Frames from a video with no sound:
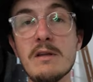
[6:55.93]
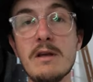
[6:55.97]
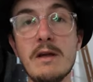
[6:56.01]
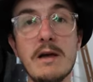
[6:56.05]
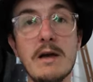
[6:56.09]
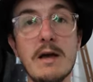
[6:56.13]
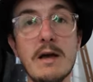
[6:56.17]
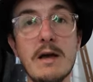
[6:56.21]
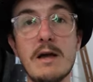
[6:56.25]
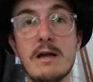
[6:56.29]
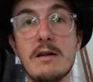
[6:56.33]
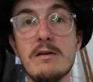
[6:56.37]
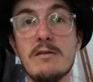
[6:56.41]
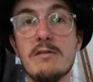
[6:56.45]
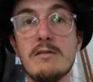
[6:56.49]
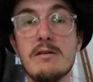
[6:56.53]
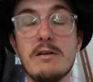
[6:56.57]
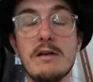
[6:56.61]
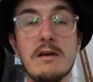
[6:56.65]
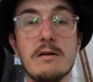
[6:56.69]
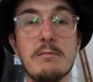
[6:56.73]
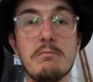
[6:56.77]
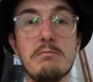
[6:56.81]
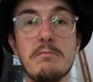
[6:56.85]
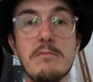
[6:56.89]
and
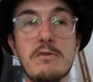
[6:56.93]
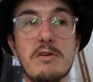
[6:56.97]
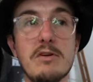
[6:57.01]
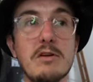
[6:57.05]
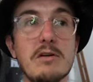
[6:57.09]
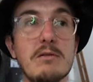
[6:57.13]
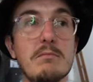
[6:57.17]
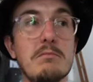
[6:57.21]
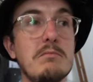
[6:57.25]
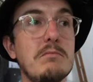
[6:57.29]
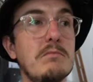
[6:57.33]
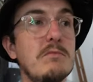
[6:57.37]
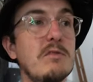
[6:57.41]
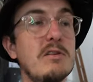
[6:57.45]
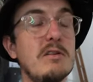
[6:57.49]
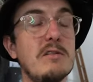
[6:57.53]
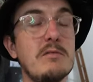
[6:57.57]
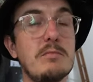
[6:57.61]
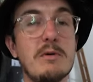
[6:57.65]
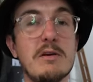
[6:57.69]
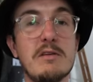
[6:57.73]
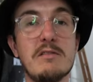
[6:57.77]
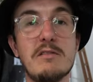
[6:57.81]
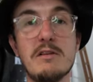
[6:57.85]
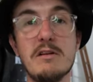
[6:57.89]
yeah, you know, did his
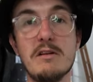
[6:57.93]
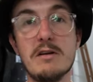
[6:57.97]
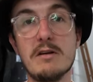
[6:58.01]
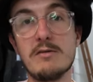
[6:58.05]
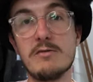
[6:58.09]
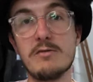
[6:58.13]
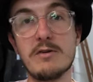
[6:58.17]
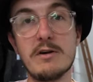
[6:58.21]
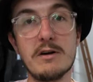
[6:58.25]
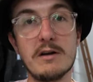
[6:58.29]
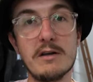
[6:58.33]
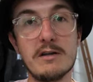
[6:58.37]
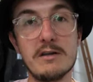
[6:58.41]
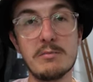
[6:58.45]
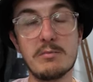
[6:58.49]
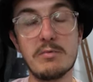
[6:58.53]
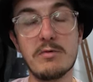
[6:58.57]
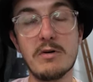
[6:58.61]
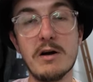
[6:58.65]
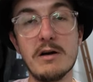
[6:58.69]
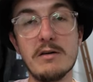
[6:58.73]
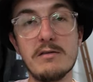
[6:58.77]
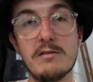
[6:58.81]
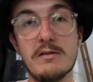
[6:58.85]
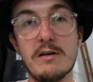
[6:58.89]
best to try to get the
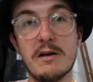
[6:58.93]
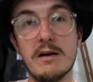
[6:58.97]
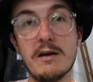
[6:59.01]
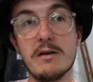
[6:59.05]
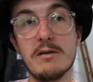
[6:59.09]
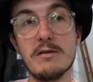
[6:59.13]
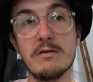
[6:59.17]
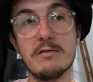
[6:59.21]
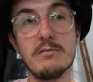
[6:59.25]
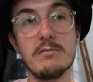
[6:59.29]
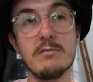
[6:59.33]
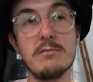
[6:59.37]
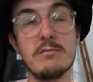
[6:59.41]
price down and